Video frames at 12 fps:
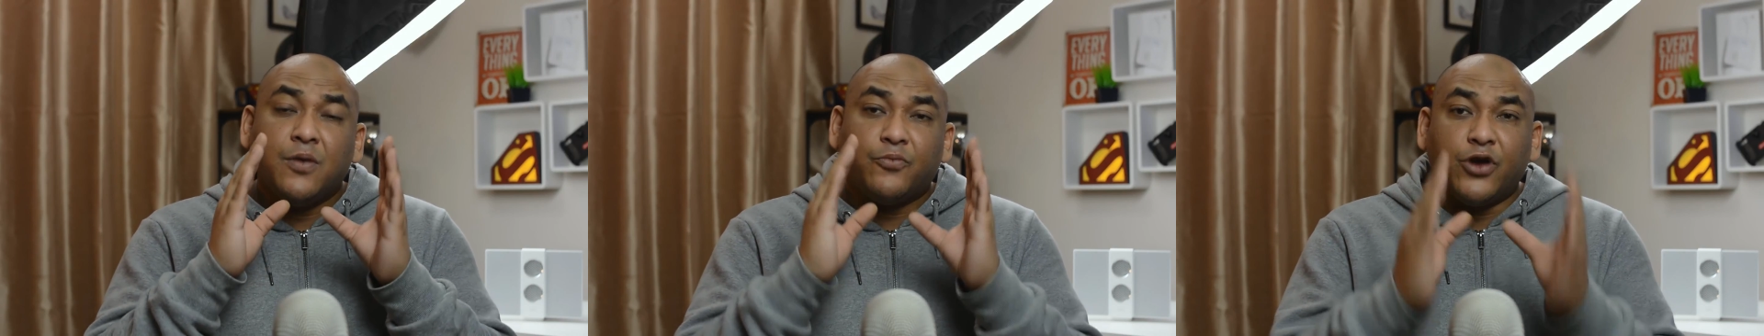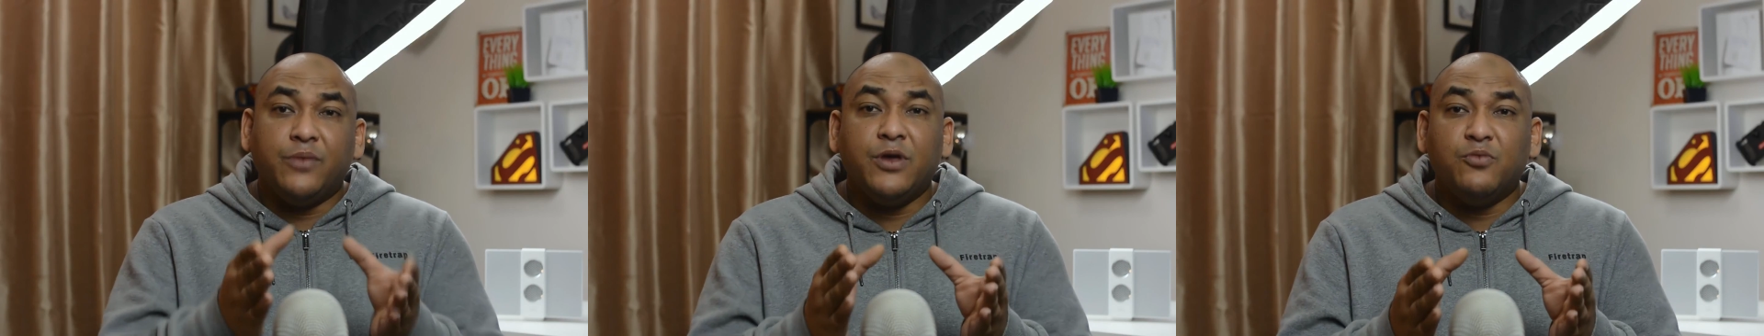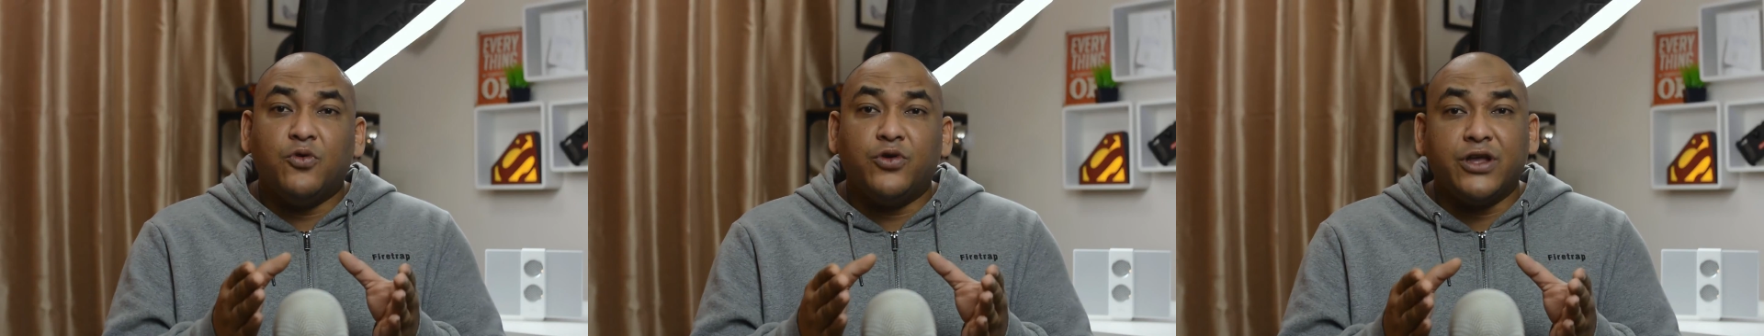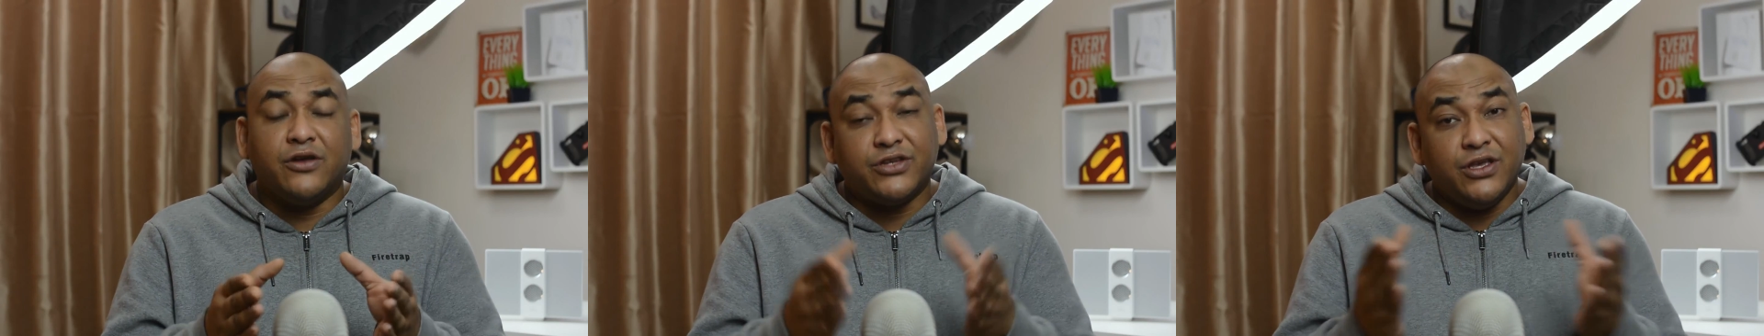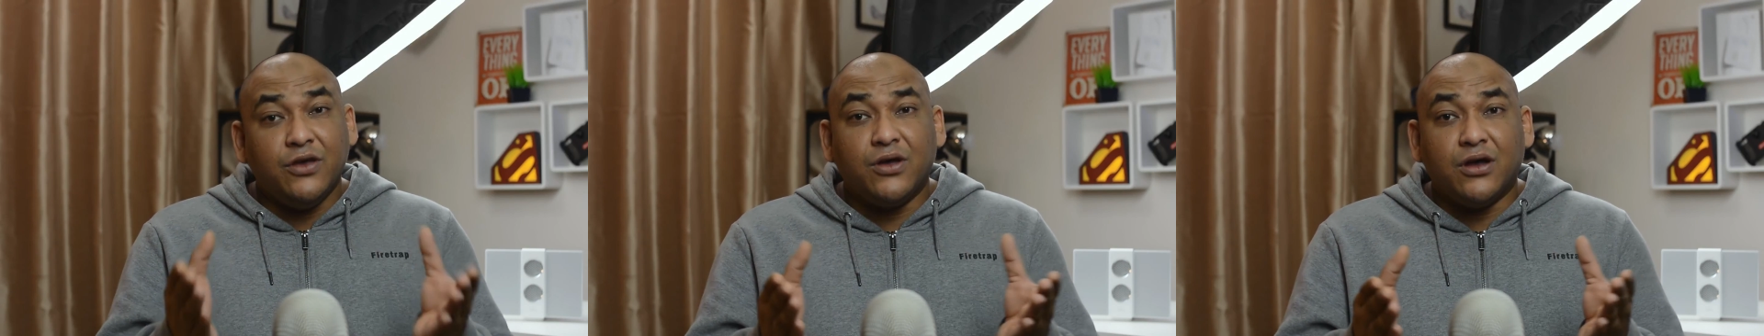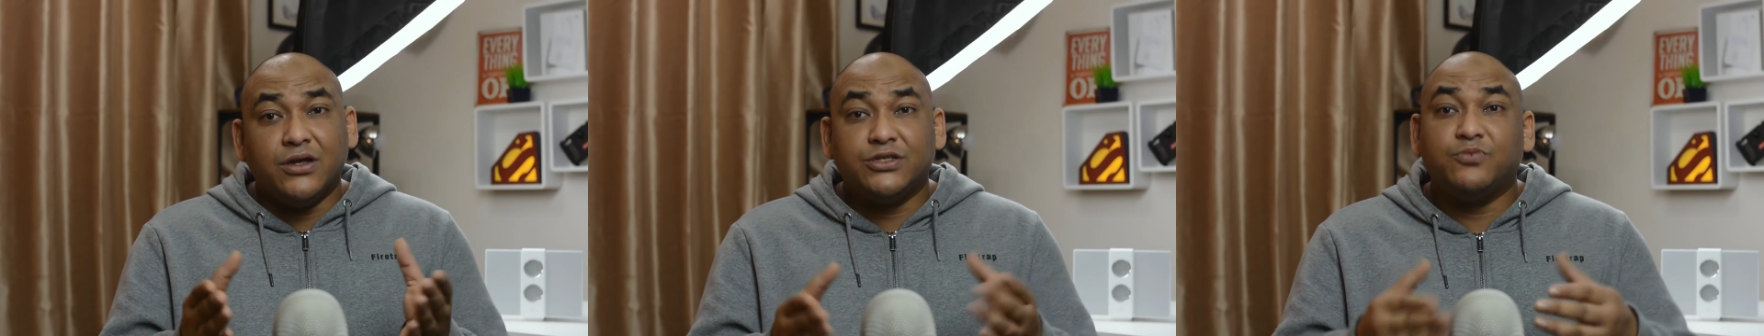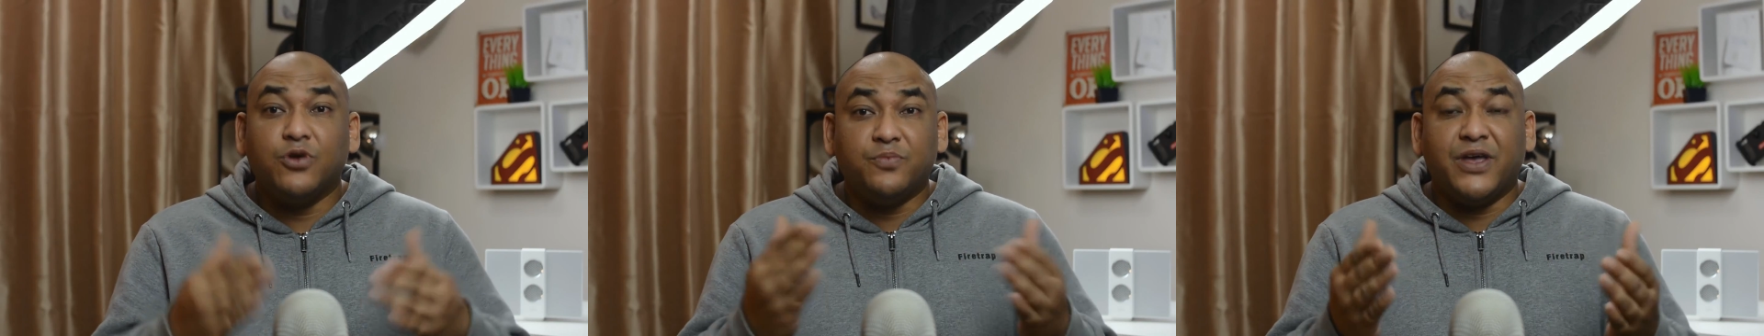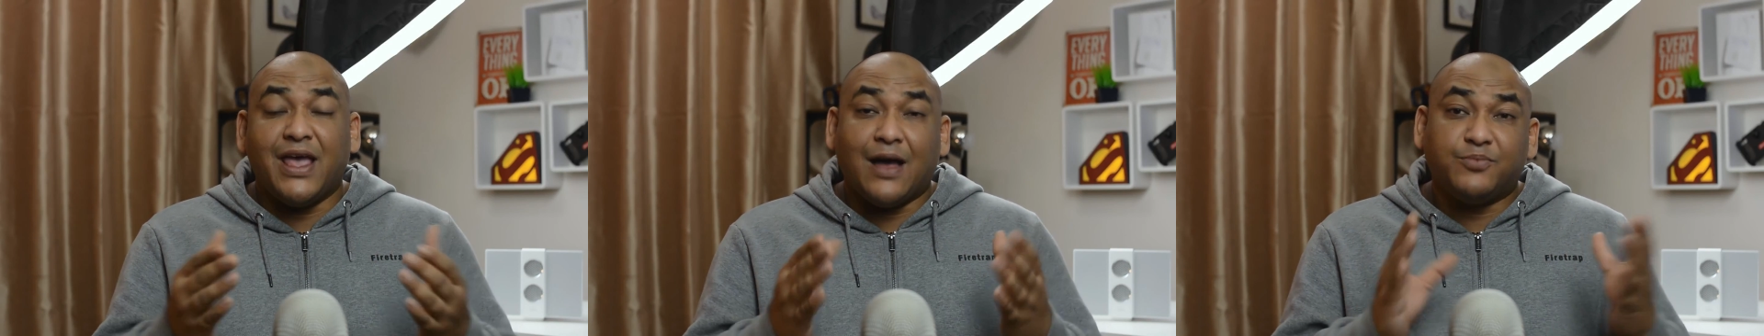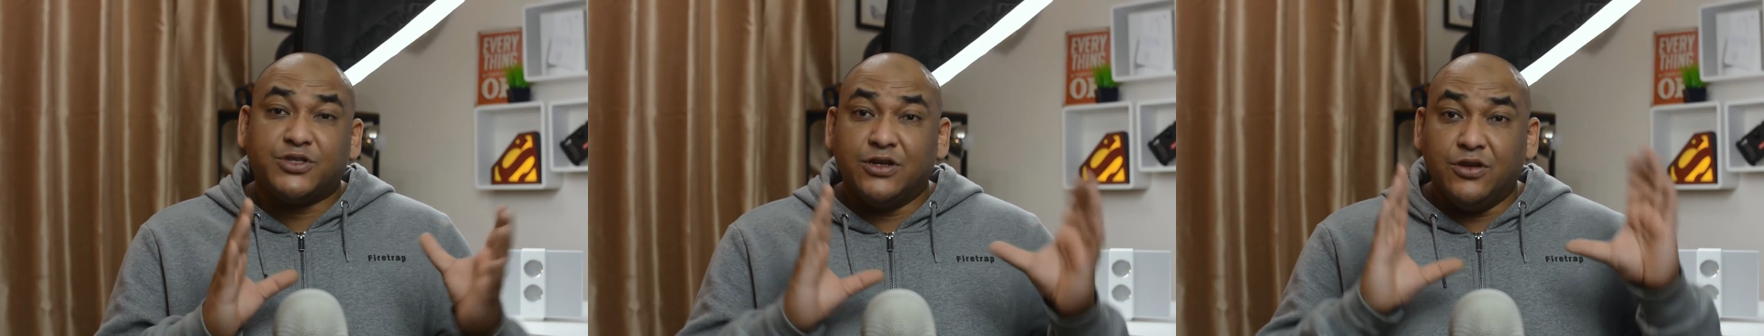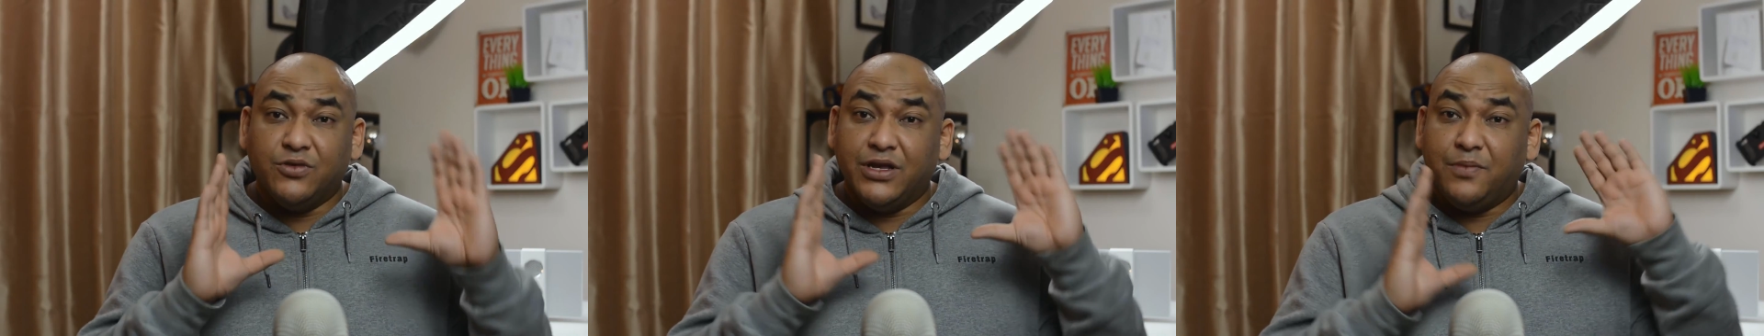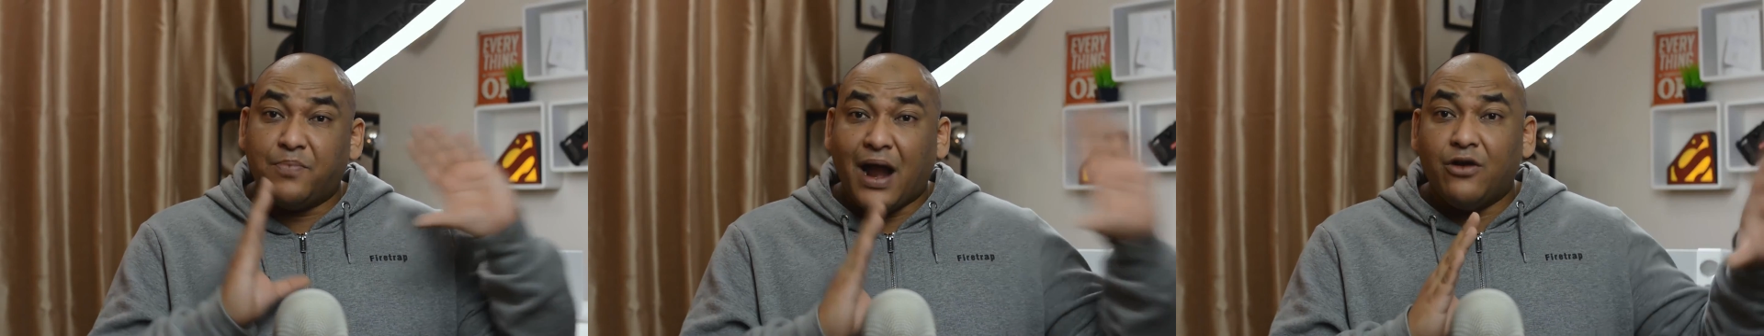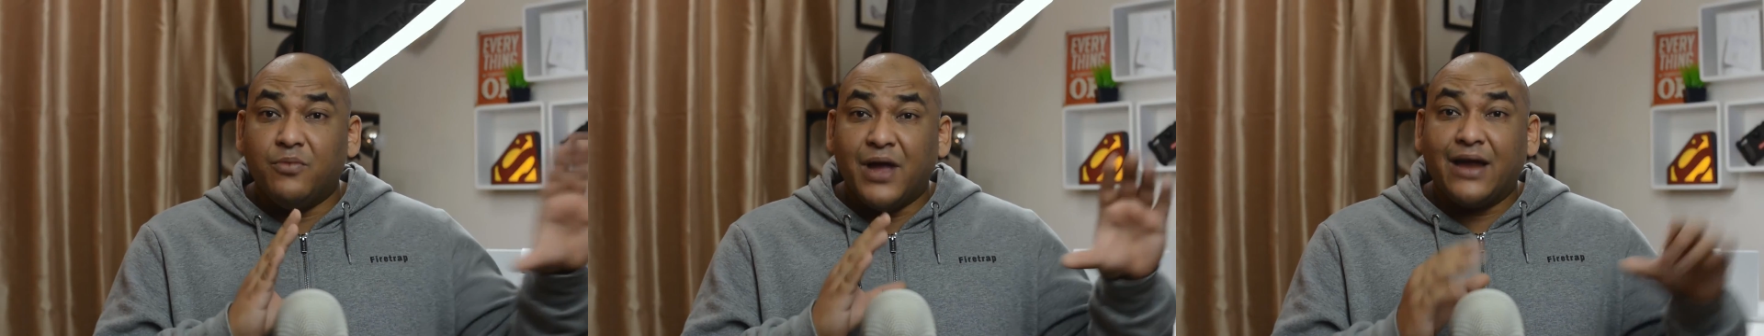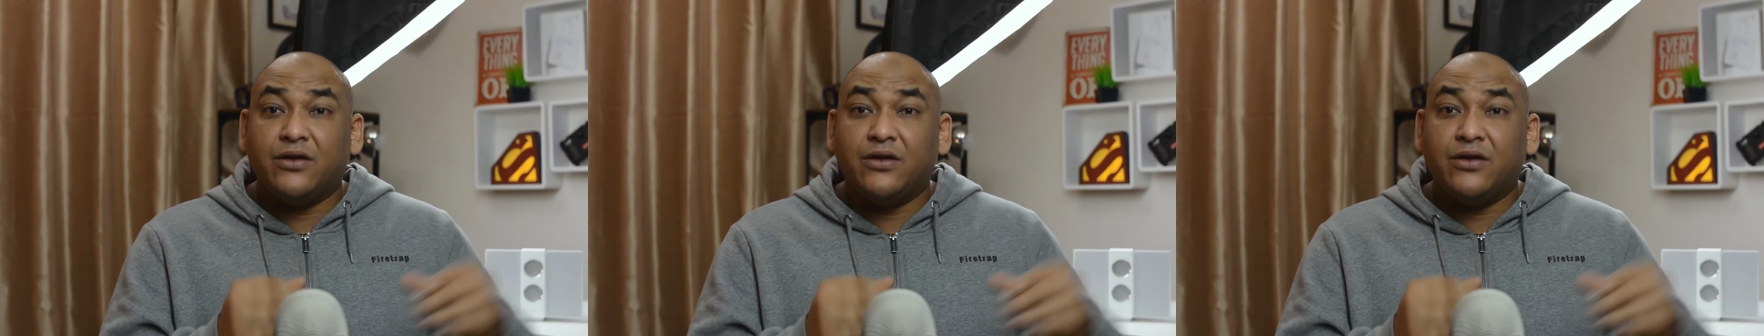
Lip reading: premium audio to you guys would be absolutely paramount